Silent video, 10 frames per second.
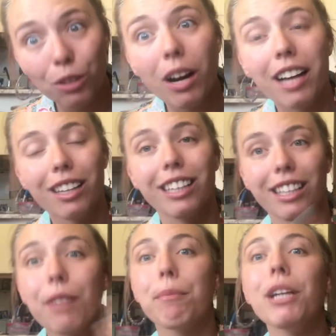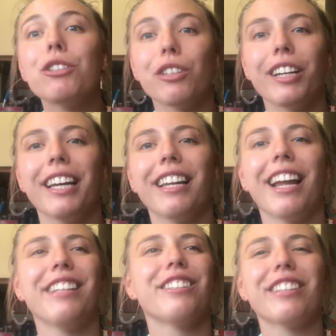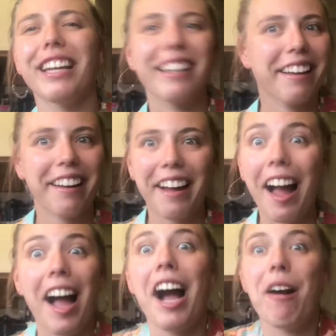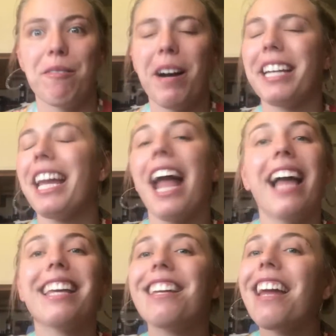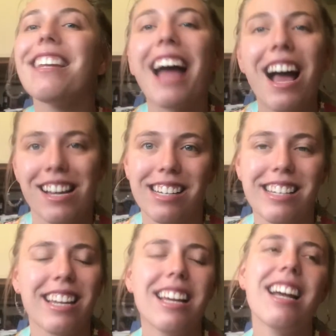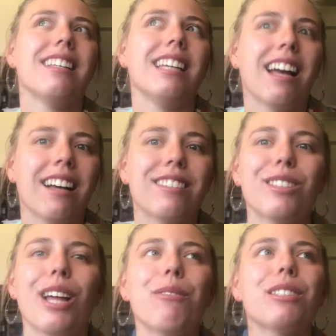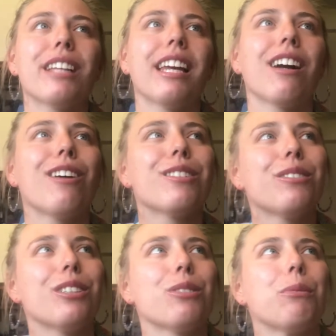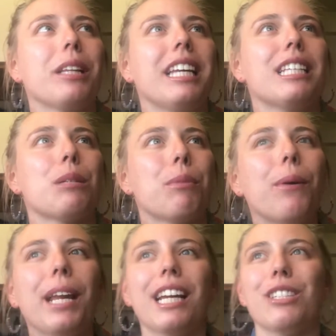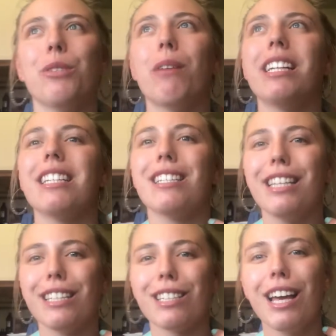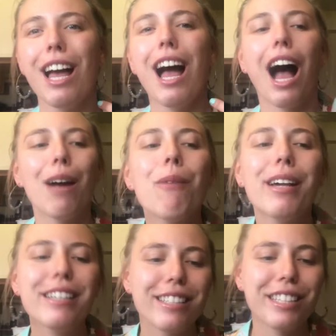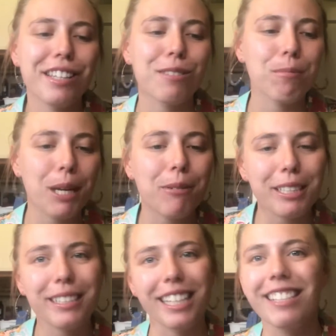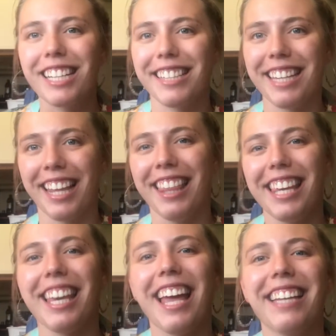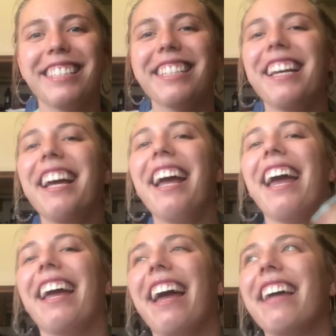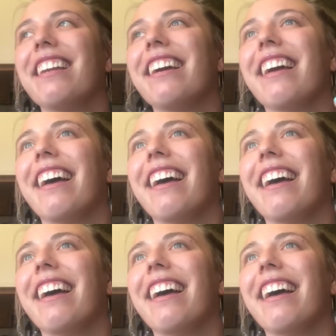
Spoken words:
you got like picture it, and you're like, how? I cannot. Yeah, so that was like also just really disappointing, because you wanted to see this, I wanted to see this big resistance at the end and